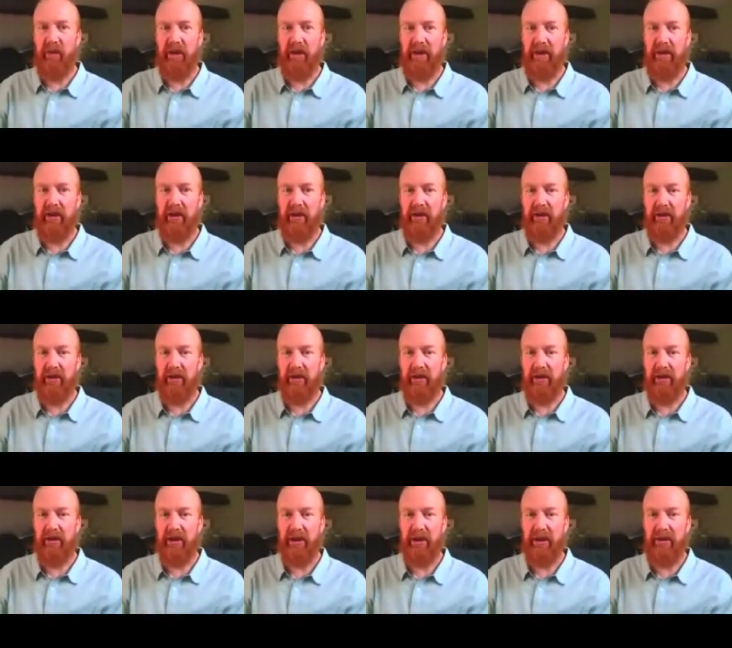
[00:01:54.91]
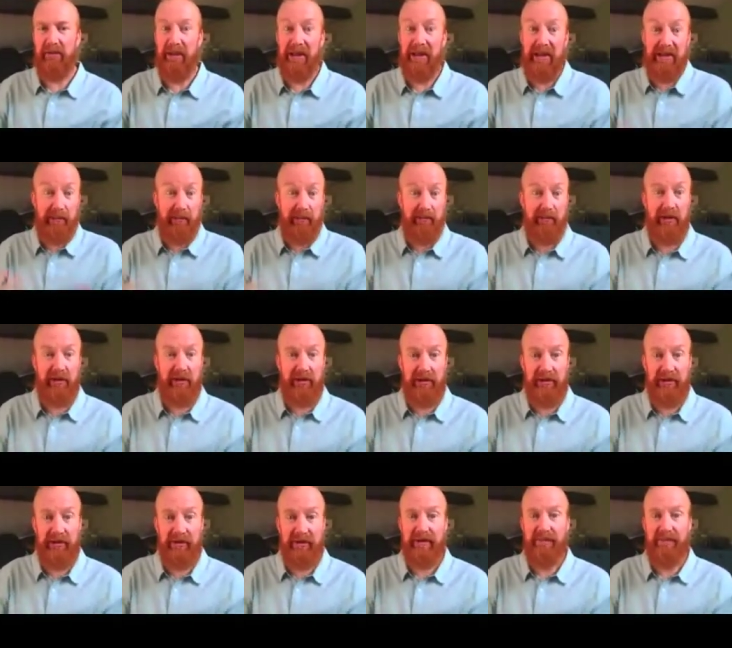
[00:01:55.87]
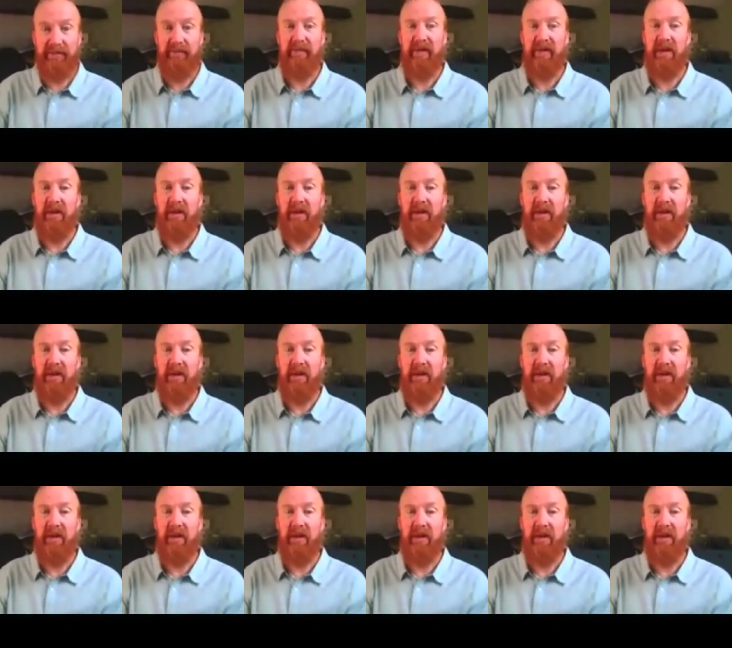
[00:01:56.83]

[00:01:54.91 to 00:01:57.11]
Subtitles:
we are going to make some introductions.